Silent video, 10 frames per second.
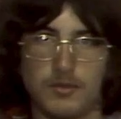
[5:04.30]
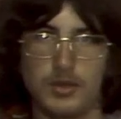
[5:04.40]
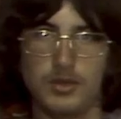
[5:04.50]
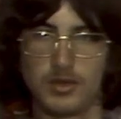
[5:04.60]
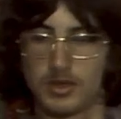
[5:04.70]

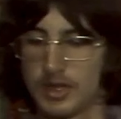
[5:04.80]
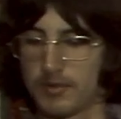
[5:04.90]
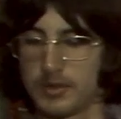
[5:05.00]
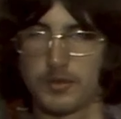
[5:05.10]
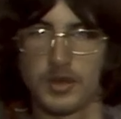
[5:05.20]
food and stuff,
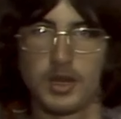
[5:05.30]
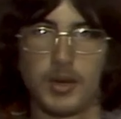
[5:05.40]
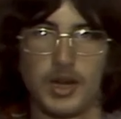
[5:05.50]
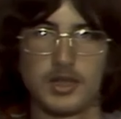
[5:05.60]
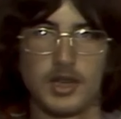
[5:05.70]
and you forget
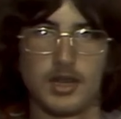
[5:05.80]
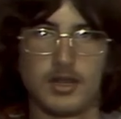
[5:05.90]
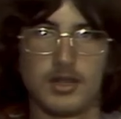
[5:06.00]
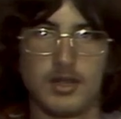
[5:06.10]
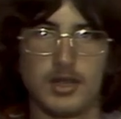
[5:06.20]
about that.
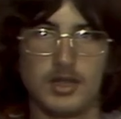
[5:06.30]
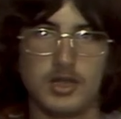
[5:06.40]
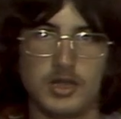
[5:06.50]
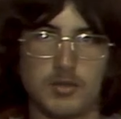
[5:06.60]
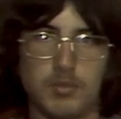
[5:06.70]

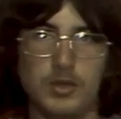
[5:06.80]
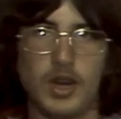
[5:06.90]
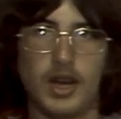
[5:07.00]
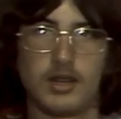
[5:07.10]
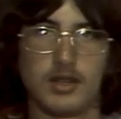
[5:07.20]
You just move
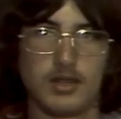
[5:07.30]
on.